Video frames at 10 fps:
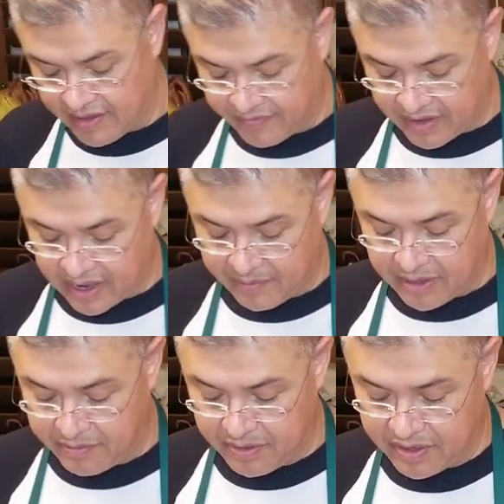And I'm going to
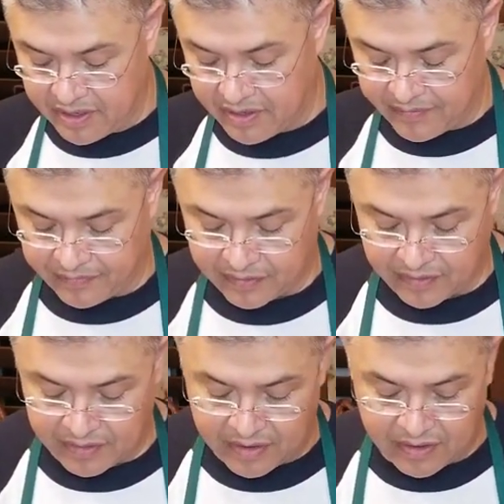put it
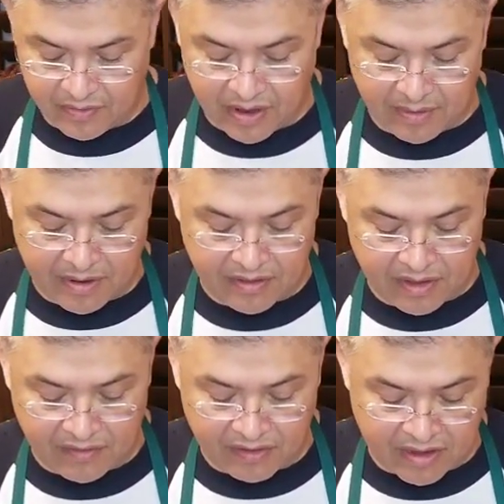right on the
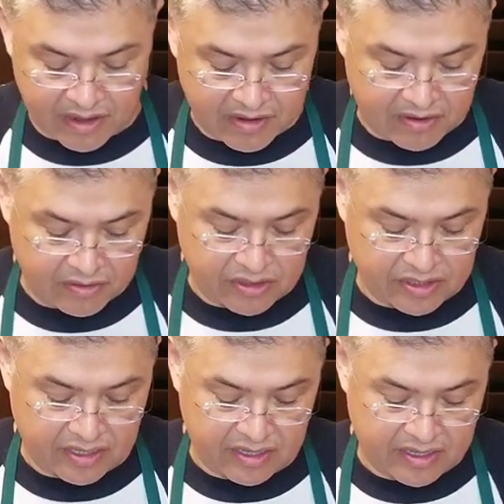avocado, just
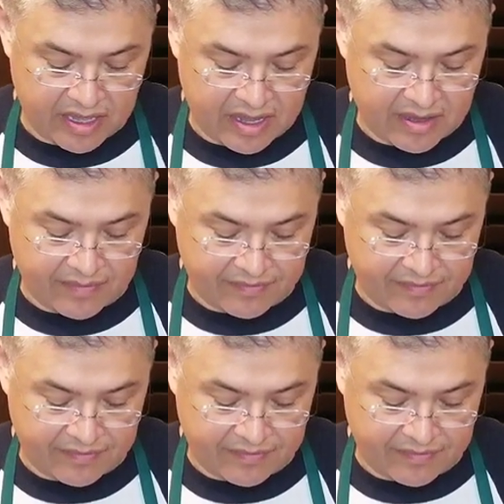like that.